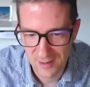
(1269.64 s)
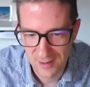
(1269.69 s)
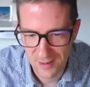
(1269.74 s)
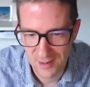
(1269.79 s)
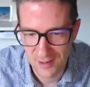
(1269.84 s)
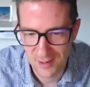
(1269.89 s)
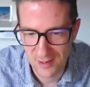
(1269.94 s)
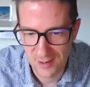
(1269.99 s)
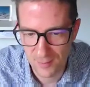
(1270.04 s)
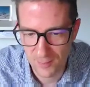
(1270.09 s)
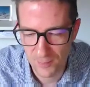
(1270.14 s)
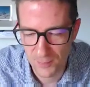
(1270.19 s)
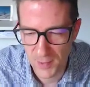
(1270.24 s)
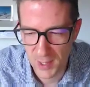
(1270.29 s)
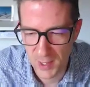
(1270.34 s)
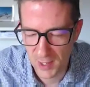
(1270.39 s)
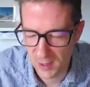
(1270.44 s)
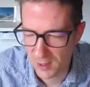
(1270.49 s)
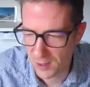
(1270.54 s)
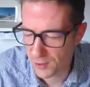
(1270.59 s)
And
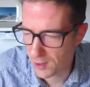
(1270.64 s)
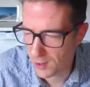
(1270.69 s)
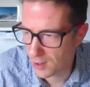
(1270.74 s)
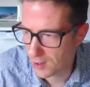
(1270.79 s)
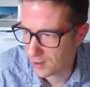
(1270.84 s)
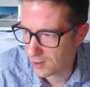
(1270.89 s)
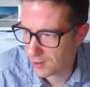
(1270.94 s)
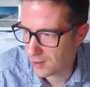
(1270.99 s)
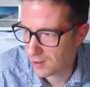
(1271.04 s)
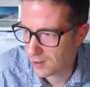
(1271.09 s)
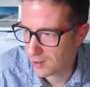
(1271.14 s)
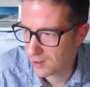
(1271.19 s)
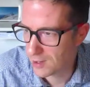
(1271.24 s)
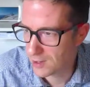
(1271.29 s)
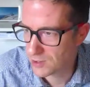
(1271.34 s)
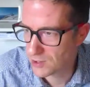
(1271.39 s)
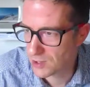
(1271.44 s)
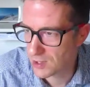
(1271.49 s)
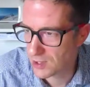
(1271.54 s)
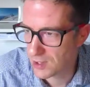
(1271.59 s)

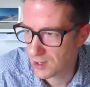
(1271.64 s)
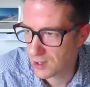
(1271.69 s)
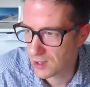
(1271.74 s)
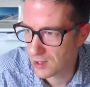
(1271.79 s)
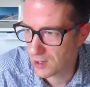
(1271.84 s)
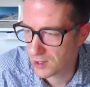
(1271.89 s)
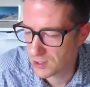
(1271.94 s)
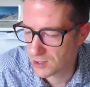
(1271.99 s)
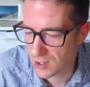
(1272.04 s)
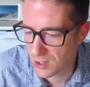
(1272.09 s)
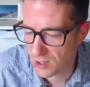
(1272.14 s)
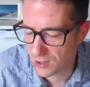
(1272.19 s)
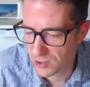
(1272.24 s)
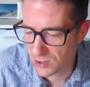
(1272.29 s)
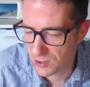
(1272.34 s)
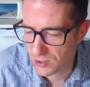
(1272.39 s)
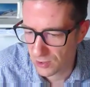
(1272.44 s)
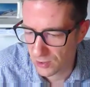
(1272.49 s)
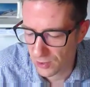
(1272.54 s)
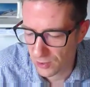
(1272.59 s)
there's an
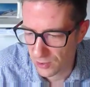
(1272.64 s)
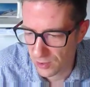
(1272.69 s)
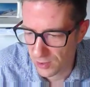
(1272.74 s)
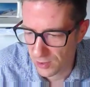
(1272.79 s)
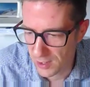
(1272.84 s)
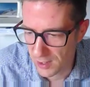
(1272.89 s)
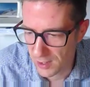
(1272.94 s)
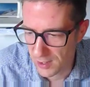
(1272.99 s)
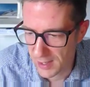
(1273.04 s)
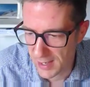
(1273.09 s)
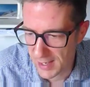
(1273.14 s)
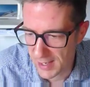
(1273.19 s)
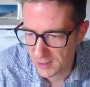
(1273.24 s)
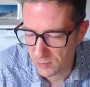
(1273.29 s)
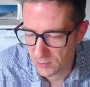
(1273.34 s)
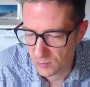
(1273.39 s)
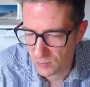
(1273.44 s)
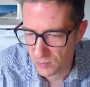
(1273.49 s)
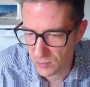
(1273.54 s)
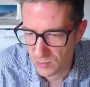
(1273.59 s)
article on
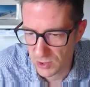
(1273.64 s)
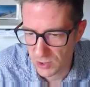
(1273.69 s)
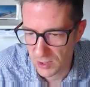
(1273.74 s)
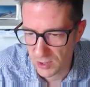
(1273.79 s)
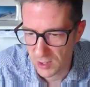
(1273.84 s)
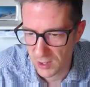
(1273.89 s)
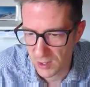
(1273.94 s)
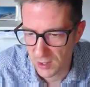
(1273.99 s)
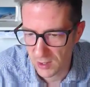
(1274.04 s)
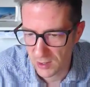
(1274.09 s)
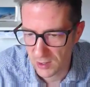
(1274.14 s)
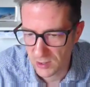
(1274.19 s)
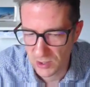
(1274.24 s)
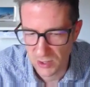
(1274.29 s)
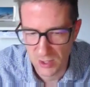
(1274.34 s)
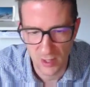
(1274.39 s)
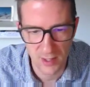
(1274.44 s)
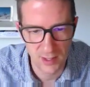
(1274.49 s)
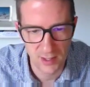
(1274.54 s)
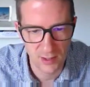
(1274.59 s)
Adam's
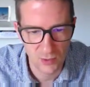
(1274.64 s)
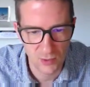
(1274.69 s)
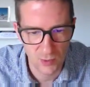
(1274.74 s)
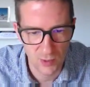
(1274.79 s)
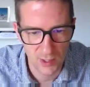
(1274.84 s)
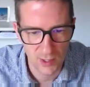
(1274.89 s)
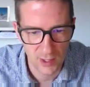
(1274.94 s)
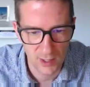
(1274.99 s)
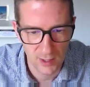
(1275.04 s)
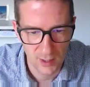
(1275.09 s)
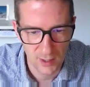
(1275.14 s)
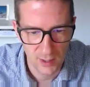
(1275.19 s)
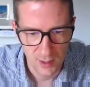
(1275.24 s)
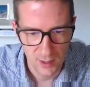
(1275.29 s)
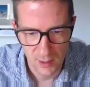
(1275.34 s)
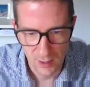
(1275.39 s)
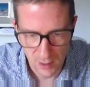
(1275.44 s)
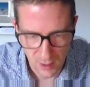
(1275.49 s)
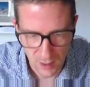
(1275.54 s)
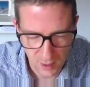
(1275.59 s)
site where
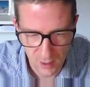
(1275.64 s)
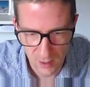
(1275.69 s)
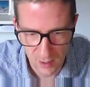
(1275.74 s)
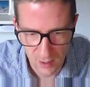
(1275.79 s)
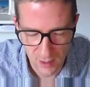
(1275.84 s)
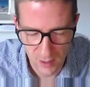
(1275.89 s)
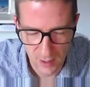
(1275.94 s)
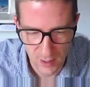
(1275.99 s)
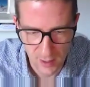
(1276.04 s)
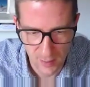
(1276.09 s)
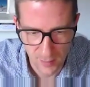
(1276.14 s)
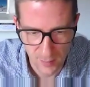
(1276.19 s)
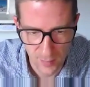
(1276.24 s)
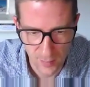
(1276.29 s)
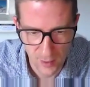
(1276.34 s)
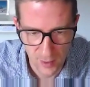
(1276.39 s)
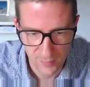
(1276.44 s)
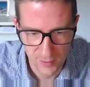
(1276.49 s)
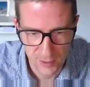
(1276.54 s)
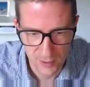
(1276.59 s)

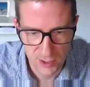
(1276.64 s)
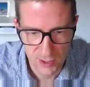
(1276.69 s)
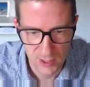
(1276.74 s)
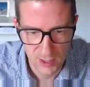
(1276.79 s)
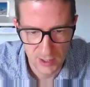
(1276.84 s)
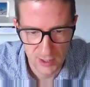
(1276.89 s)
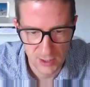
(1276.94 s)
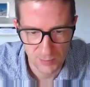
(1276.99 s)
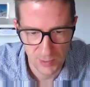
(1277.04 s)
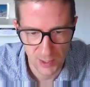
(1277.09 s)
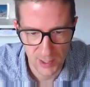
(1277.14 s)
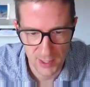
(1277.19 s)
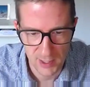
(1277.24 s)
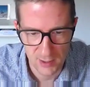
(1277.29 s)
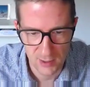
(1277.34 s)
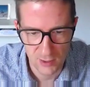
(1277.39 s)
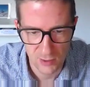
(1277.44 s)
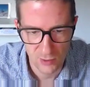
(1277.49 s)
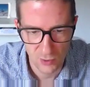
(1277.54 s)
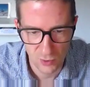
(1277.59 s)
I've actually
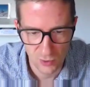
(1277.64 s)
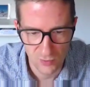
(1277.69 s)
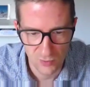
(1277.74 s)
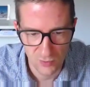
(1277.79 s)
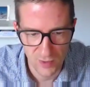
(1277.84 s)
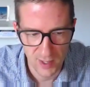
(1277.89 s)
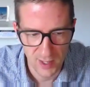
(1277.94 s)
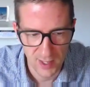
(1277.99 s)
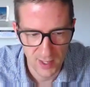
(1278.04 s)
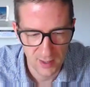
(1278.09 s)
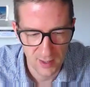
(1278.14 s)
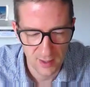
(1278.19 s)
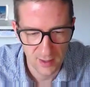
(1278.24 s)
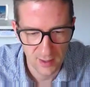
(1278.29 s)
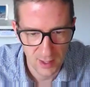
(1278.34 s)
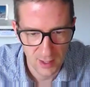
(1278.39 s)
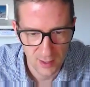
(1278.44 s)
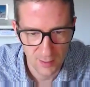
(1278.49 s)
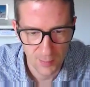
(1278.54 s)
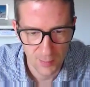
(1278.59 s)
explained all of that
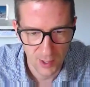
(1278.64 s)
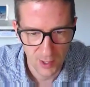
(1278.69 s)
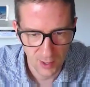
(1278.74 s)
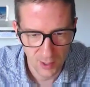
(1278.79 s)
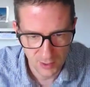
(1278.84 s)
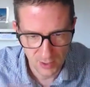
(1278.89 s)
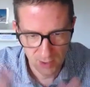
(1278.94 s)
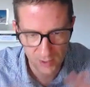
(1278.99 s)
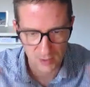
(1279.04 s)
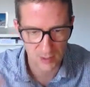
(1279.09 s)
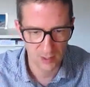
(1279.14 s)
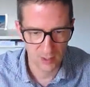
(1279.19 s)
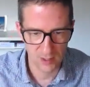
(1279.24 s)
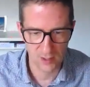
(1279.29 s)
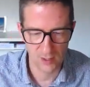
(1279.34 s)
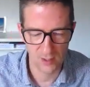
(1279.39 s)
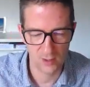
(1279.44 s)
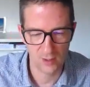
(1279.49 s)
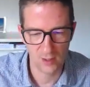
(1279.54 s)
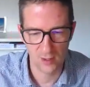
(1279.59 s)
in the past,
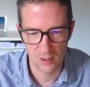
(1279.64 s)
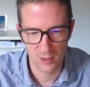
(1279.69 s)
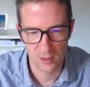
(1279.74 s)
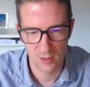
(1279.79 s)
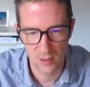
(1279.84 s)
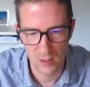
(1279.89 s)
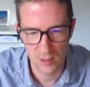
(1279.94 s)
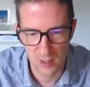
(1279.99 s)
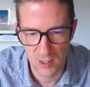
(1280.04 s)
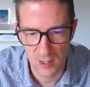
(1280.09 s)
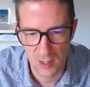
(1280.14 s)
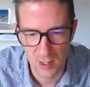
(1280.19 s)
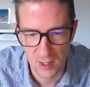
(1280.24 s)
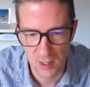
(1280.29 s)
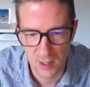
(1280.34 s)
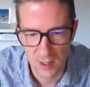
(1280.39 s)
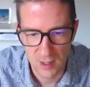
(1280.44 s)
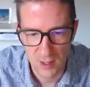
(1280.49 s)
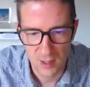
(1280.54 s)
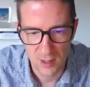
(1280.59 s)
and
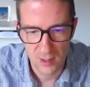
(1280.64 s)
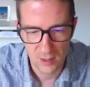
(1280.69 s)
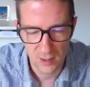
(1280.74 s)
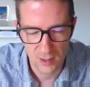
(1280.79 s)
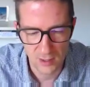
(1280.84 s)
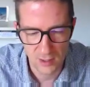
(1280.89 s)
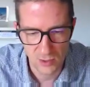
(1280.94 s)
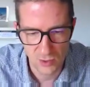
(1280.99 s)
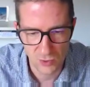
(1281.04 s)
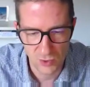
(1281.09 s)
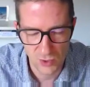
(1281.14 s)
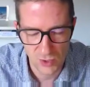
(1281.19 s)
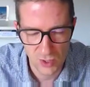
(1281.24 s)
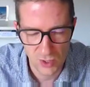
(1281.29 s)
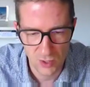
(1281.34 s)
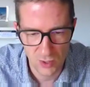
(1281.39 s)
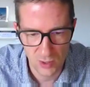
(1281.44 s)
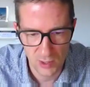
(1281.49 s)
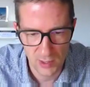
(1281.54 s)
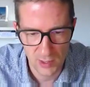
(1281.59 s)
there's
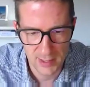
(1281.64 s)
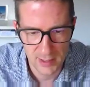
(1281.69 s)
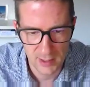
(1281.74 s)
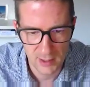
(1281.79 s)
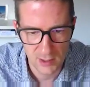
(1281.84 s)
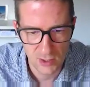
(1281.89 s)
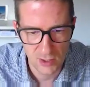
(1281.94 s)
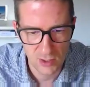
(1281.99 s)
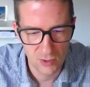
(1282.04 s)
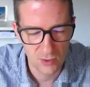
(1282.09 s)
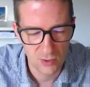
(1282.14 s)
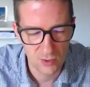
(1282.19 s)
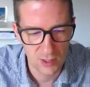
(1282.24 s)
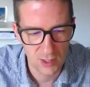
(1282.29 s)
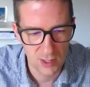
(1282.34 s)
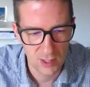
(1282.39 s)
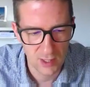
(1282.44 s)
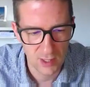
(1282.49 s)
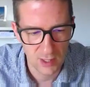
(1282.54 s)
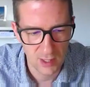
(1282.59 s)
also a link to
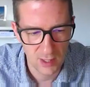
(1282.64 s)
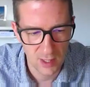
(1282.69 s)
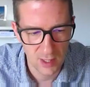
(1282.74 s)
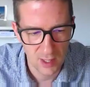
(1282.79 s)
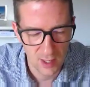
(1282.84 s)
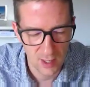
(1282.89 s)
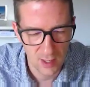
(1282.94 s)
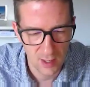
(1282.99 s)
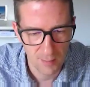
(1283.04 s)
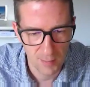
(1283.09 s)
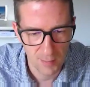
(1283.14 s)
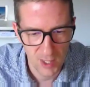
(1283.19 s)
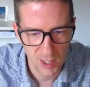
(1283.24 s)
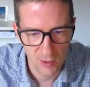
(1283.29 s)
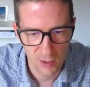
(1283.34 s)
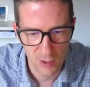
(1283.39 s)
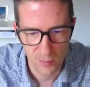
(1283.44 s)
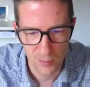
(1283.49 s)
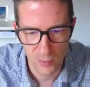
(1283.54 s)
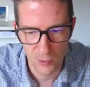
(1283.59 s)
the
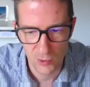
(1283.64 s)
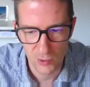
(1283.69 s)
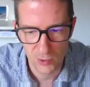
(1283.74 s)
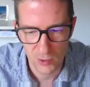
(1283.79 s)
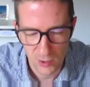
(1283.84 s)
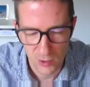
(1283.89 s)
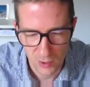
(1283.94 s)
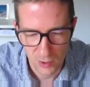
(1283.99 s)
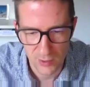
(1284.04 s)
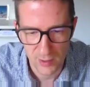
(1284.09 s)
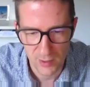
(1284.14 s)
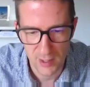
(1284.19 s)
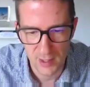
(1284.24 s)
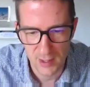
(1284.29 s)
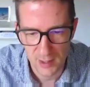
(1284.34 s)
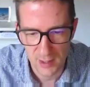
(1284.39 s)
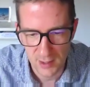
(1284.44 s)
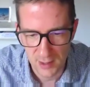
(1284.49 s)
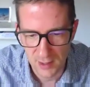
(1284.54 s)
Miro board on there.